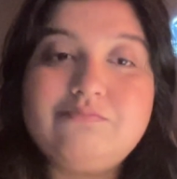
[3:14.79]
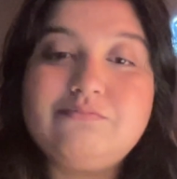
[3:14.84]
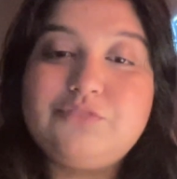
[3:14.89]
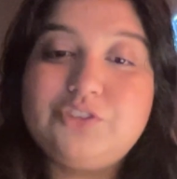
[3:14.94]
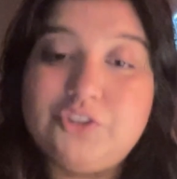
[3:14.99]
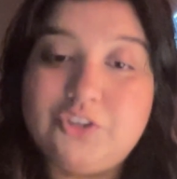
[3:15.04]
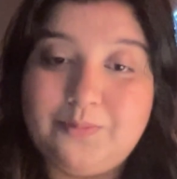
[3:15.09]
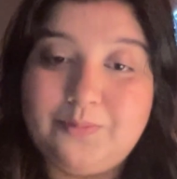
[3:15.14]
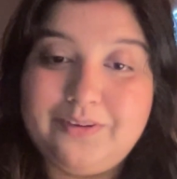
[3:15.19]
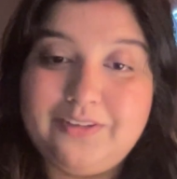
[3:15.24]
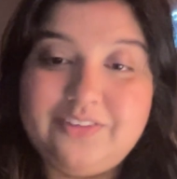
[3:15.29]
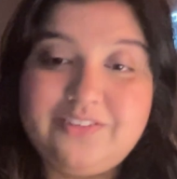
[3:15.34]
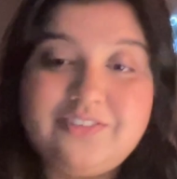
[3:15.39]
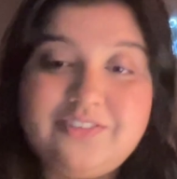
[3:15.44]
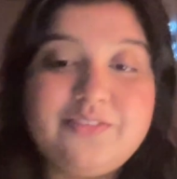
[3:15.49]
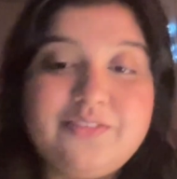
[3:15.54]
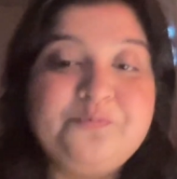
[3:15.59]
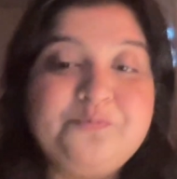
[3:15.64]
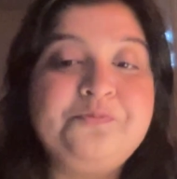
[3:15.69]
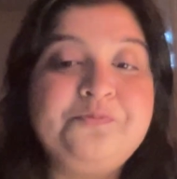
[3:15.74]

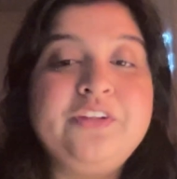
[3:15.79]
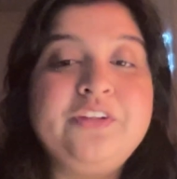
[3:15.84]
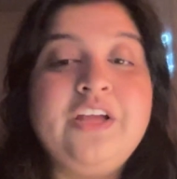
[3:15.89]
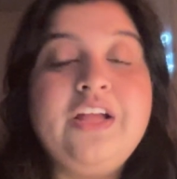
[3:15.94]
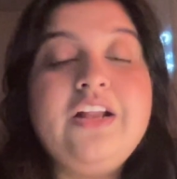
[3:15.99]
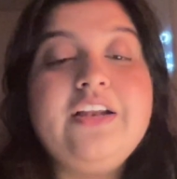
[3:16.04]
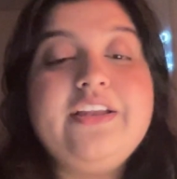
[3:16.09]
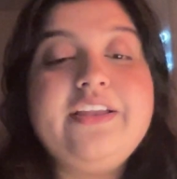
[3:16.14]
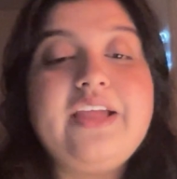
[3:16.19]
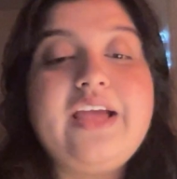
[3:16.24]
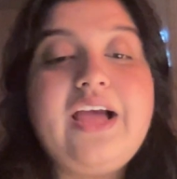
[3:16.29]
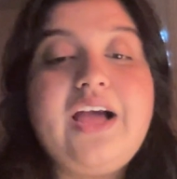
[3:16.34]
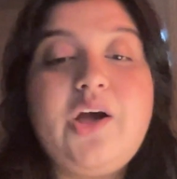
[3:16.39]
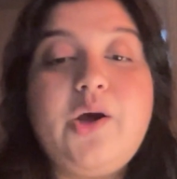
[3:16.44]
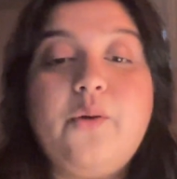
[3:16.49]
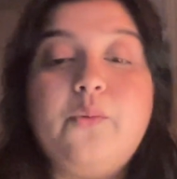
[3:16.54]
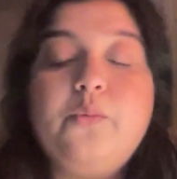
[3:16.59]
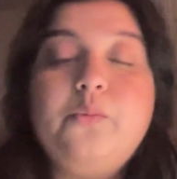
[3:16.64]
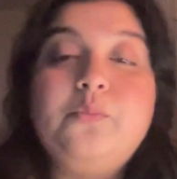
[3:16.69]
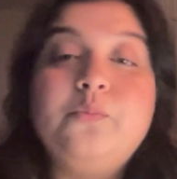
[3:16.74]
turbulence.
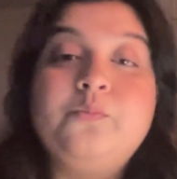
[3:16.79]
Now,